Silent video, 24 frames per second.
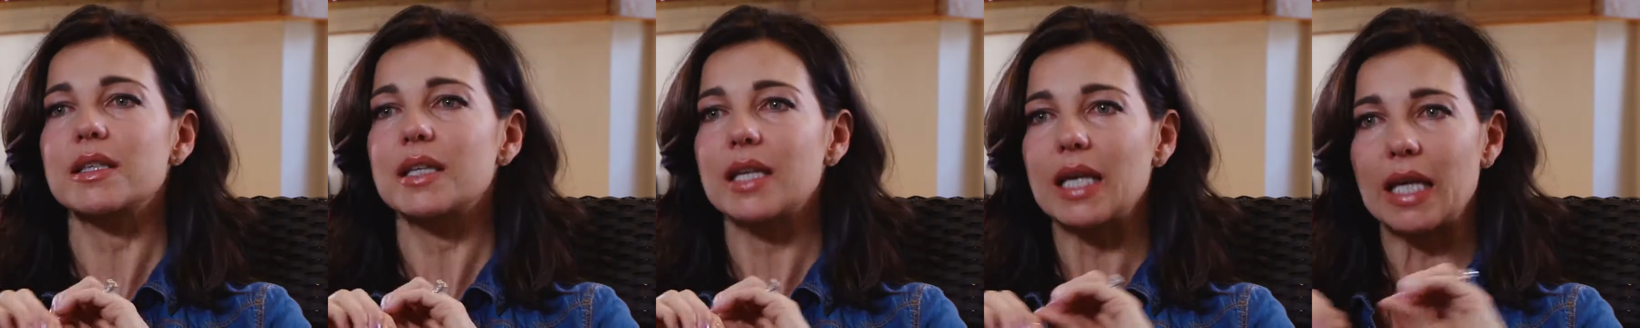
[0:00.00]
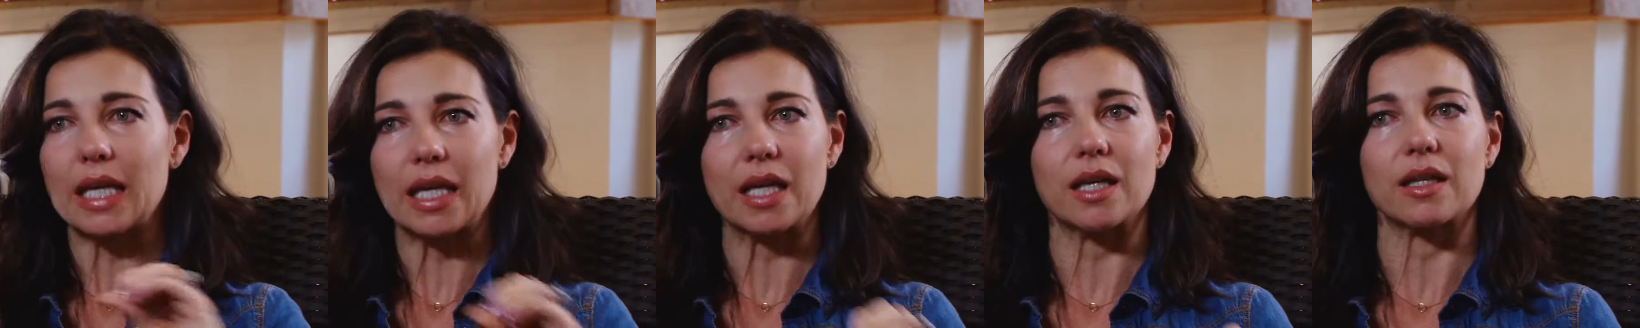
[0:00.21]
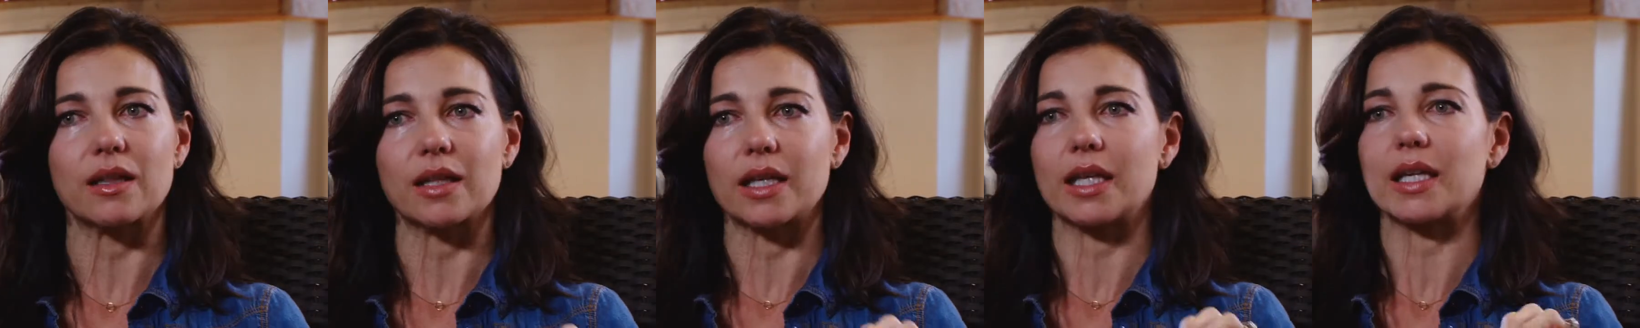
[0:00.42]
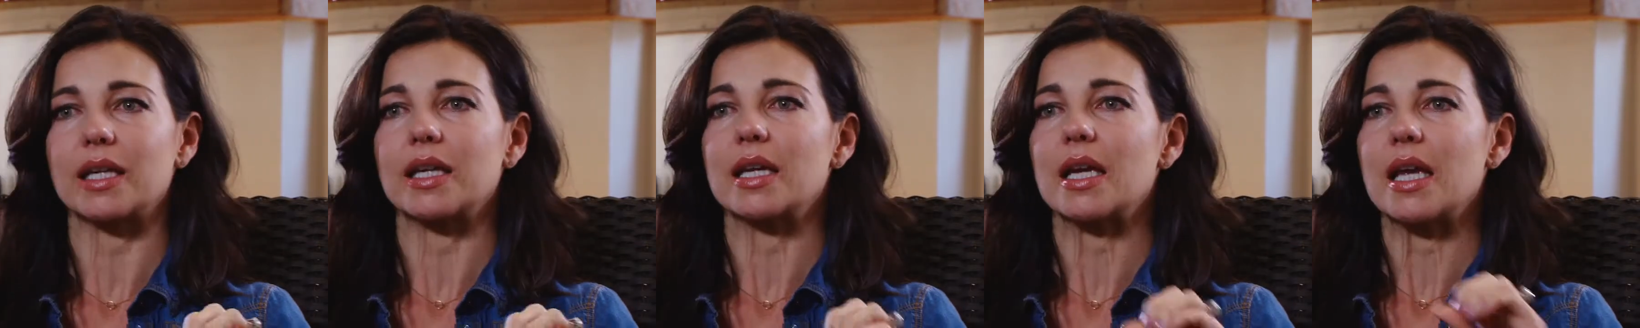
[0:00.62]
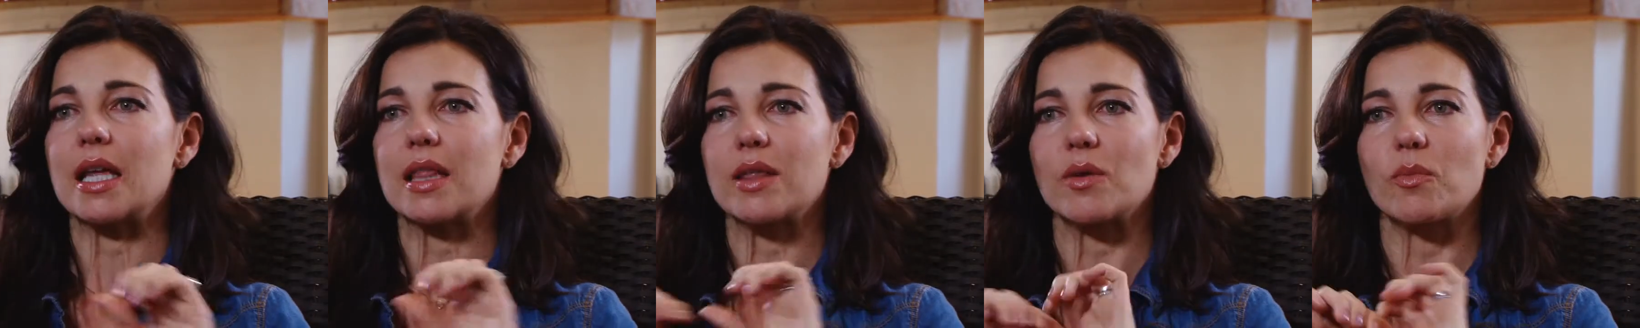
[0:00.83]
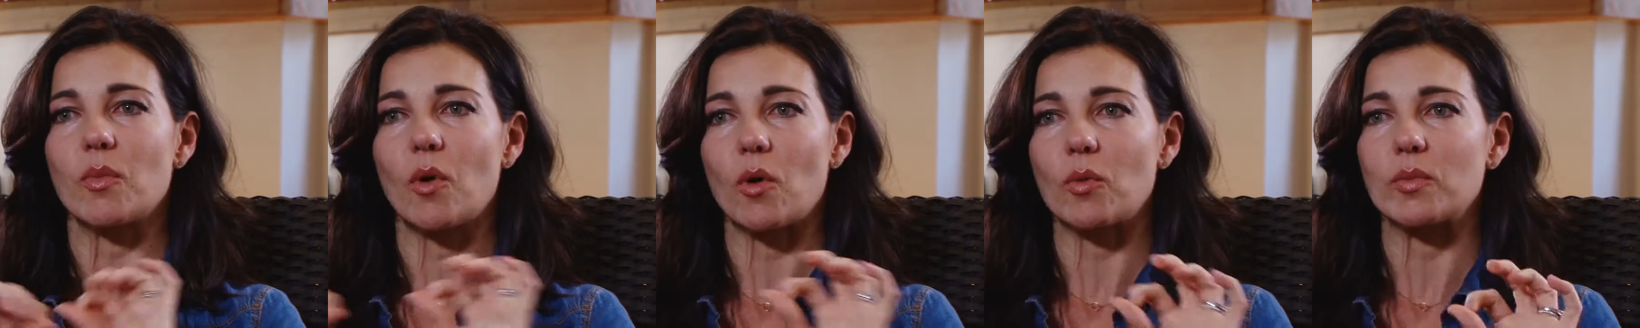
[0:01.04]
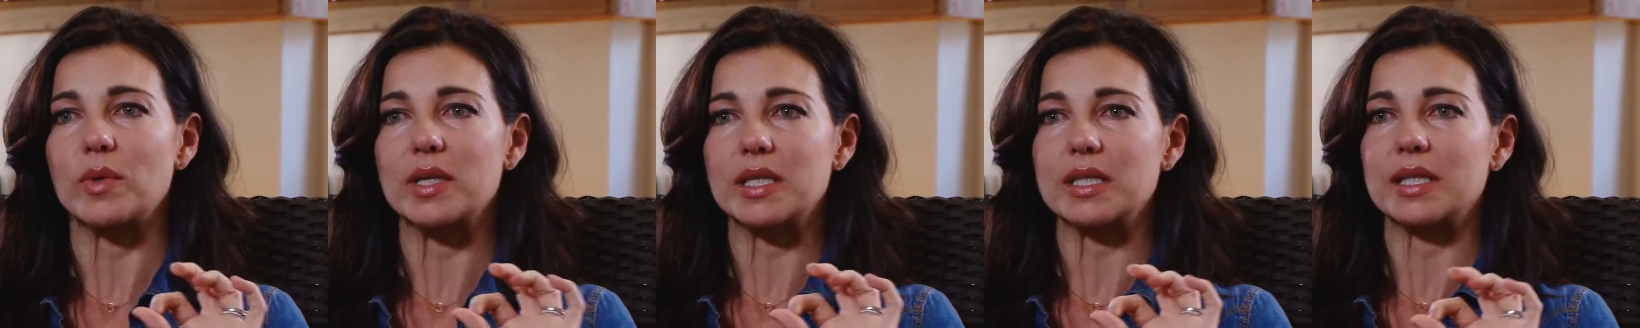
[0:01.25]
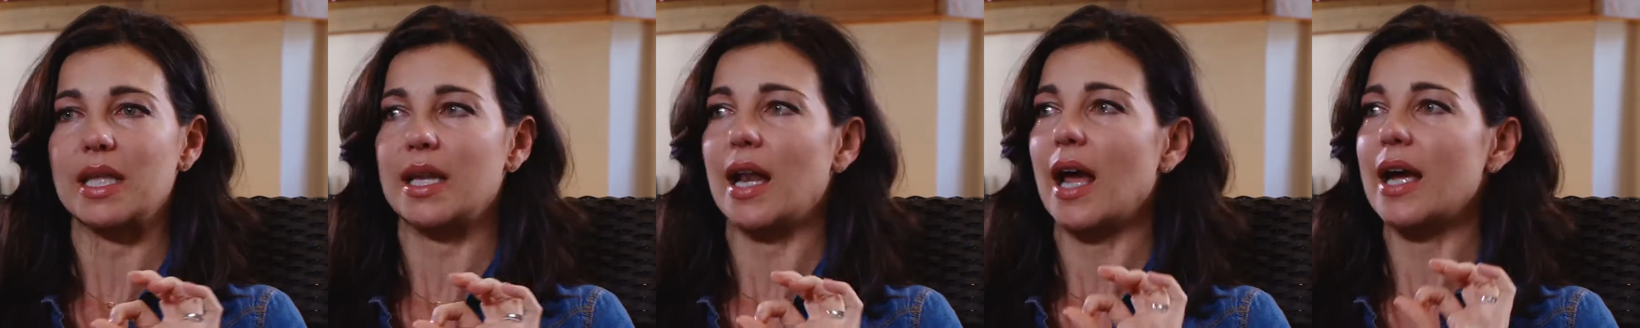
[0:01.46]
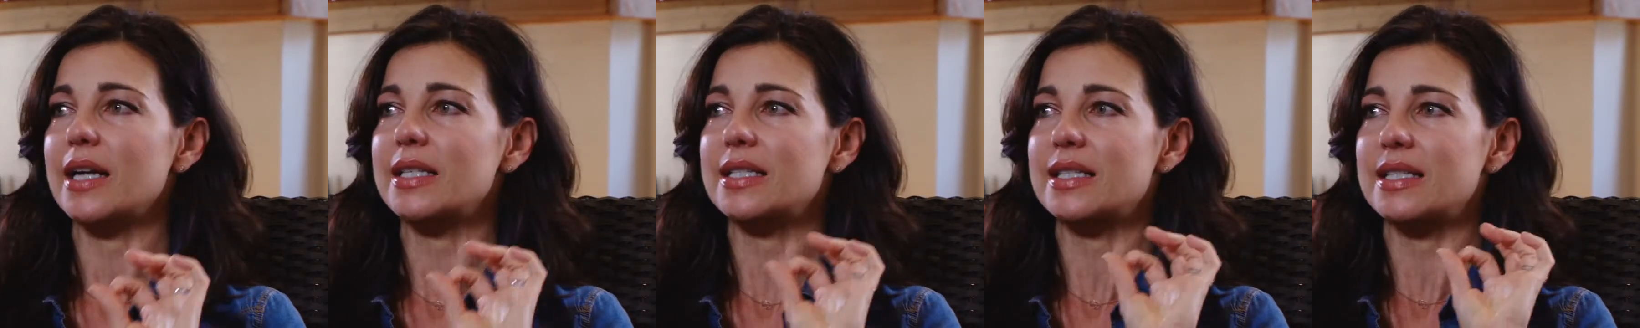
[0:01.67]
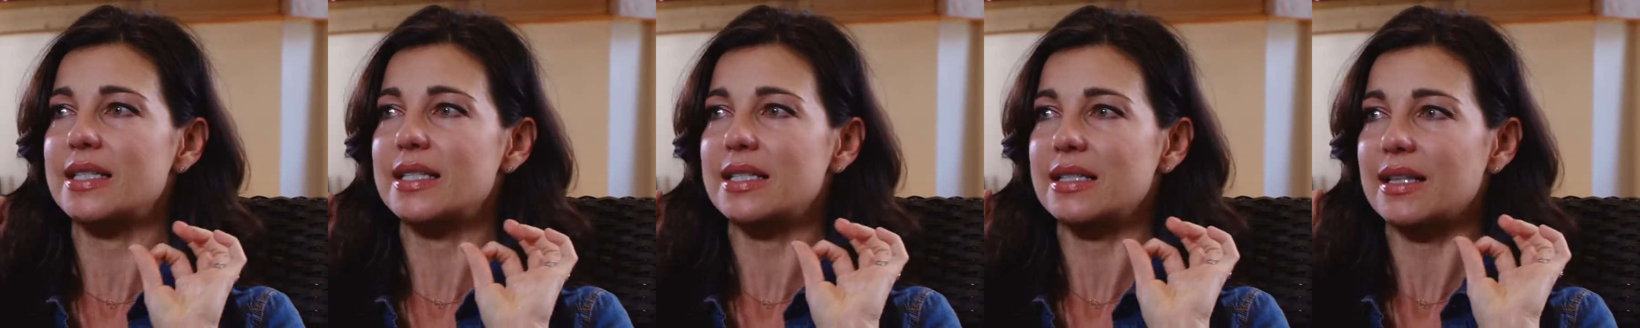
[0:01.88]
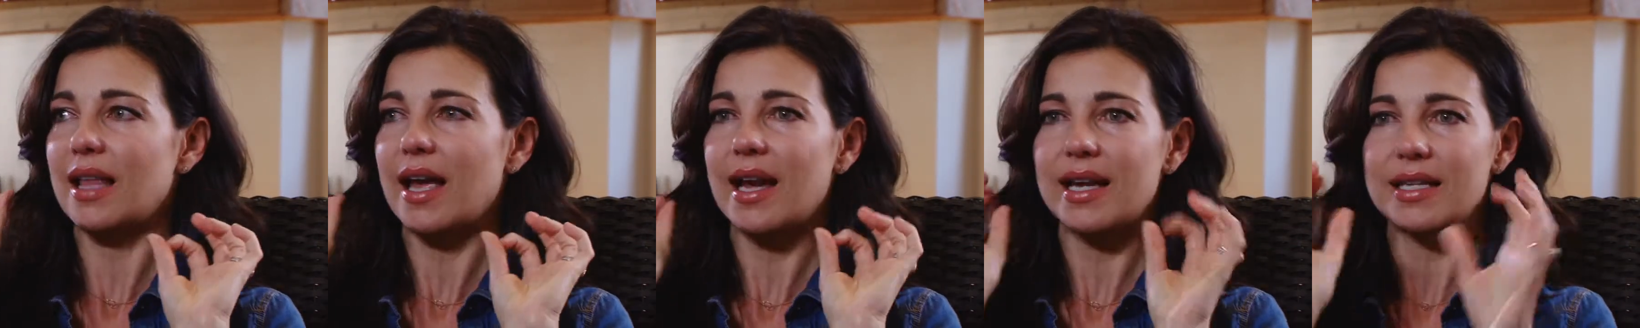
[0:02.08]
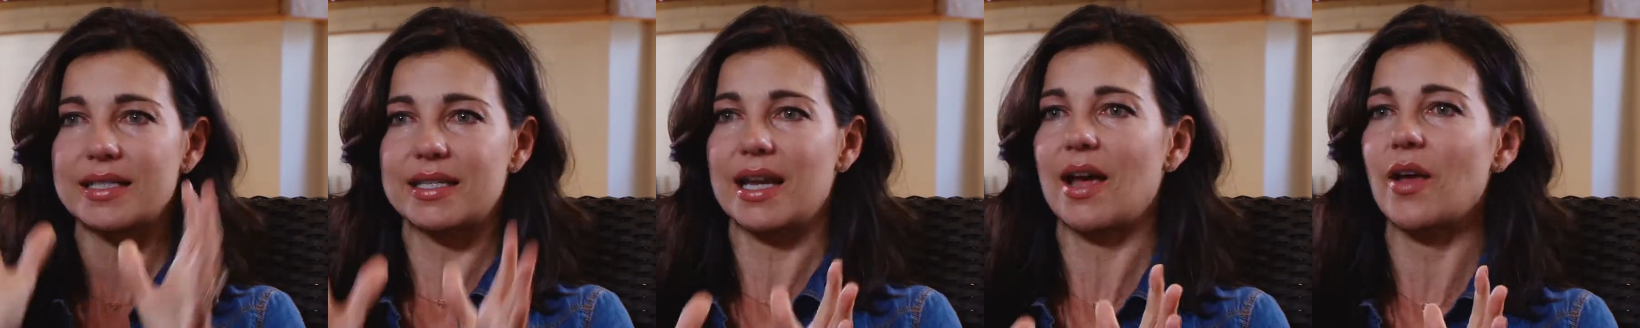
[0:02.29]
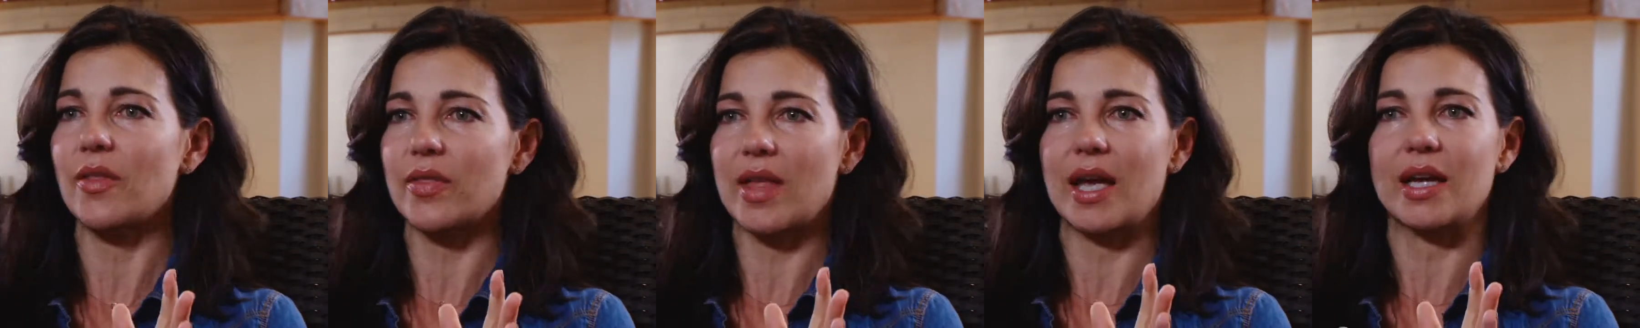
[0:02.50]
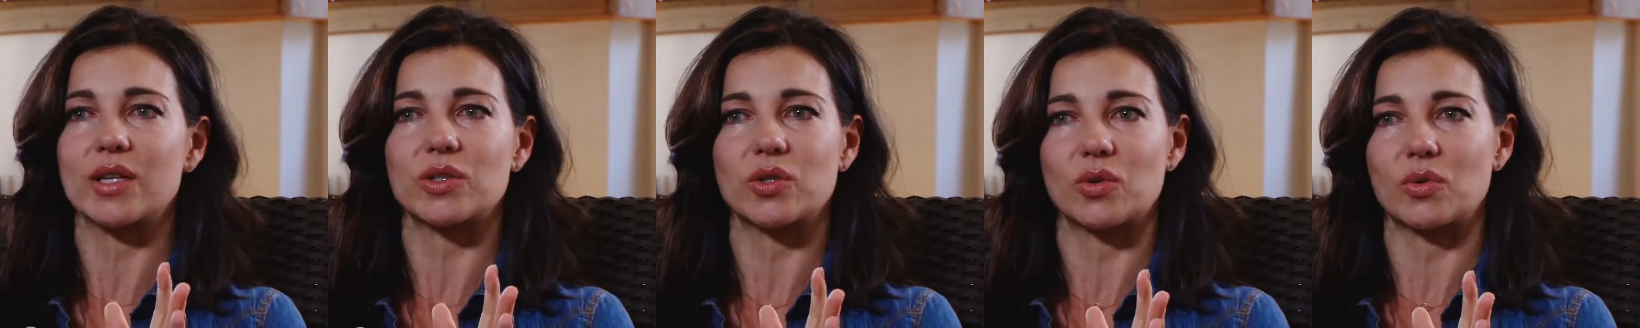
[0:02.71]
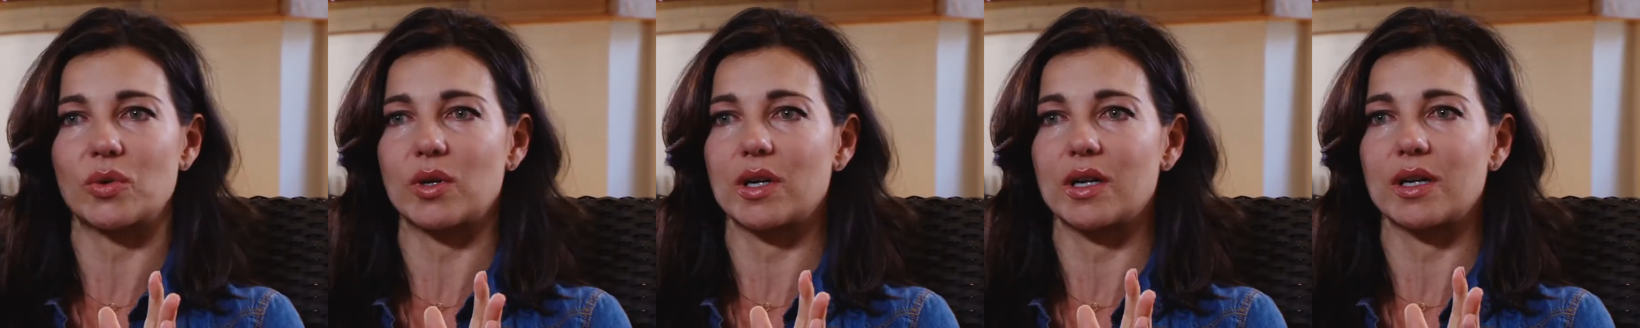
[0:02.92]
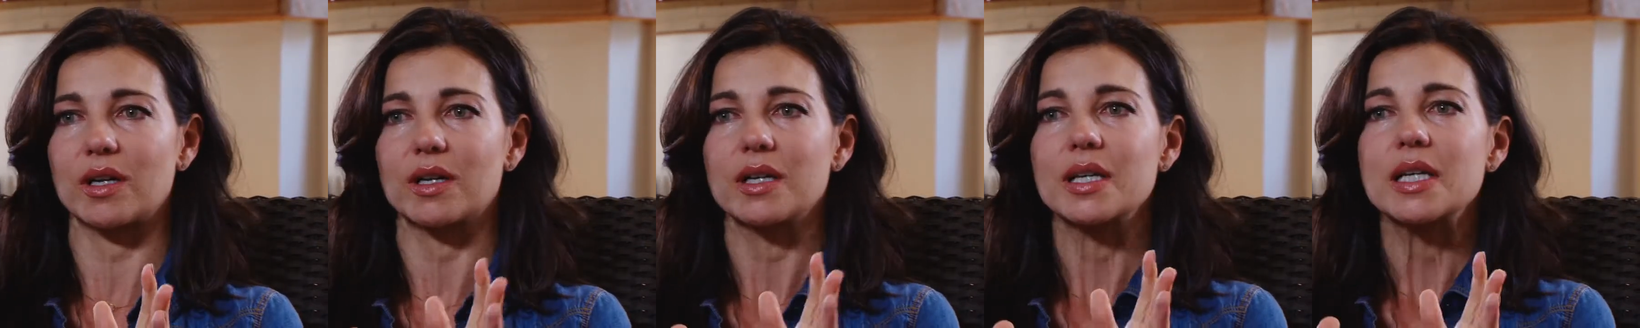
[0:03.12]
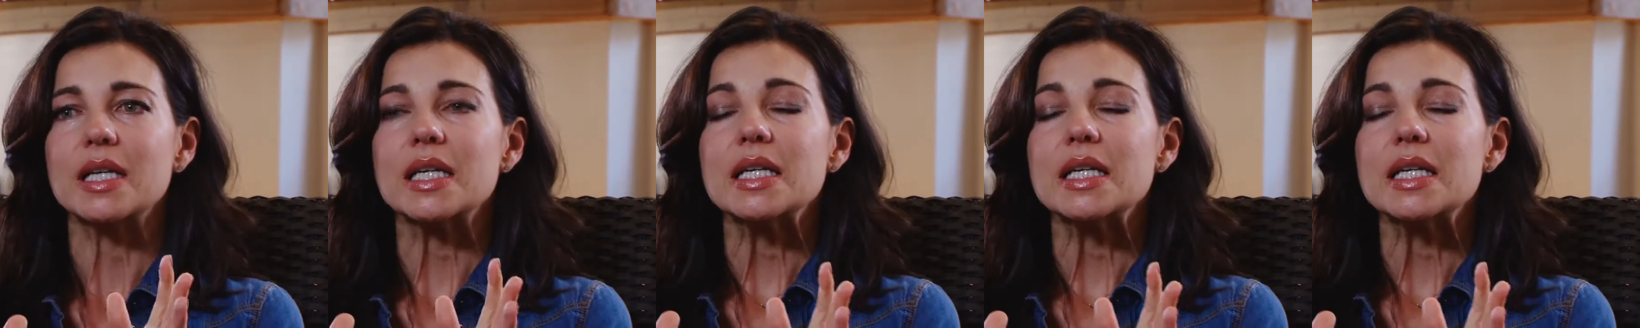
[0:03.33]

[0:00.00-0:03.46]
healing in the moment that I slide down that door